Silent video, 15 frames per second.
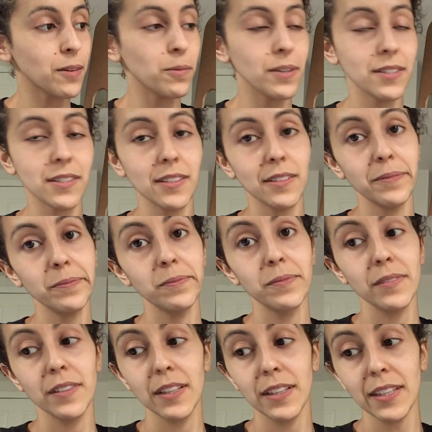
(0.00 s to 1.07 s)
it wasn't
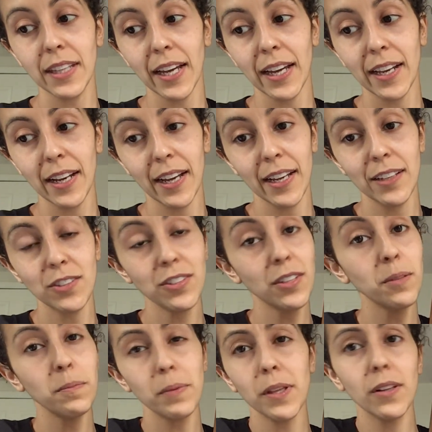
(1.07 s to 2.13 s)
that I
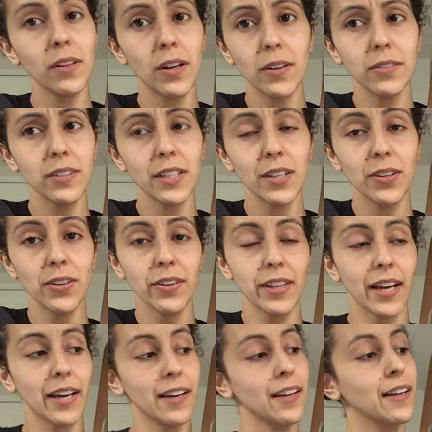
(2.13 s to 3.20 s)
shouldn't be lonely or
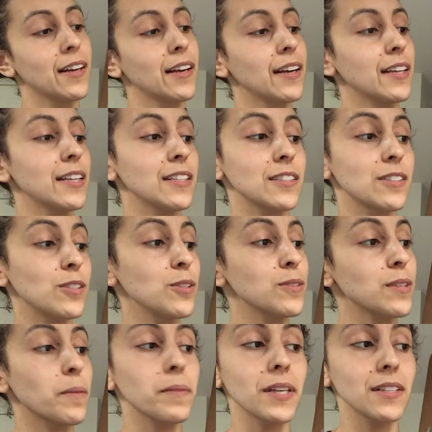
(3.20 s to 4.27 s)
that I needed to do
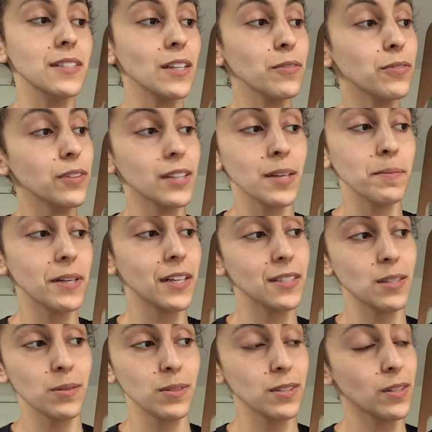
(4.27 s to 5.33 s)
something differently because
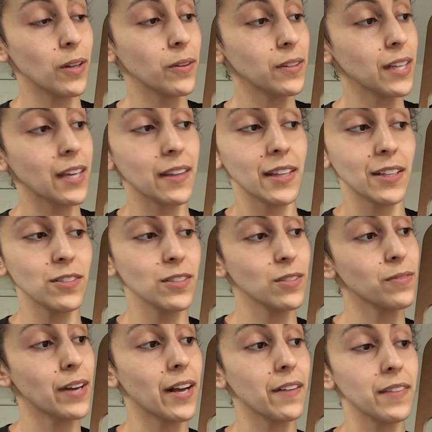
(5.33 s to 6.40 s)
I was lonely, and then
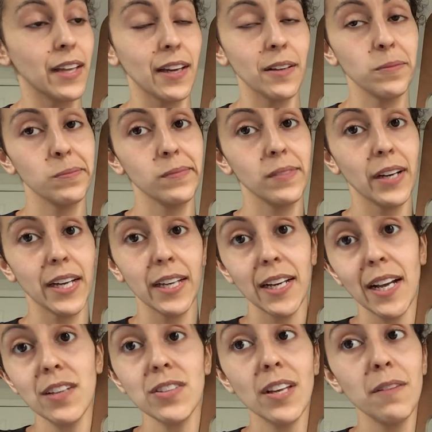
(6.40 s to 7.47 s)
just found that I can
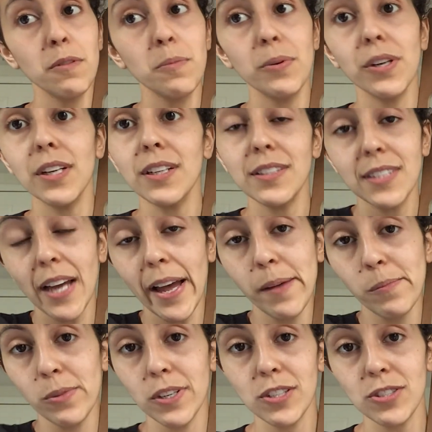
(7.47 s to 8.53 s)
actually have a pretty good
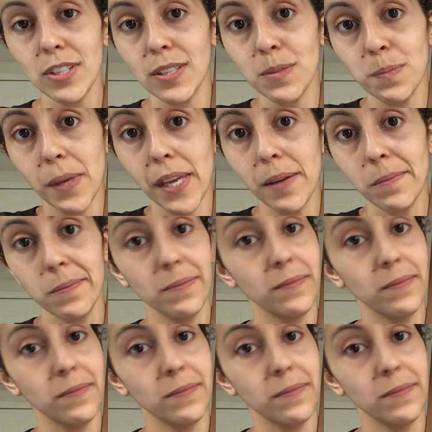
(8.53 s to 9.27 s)
time when it's just me.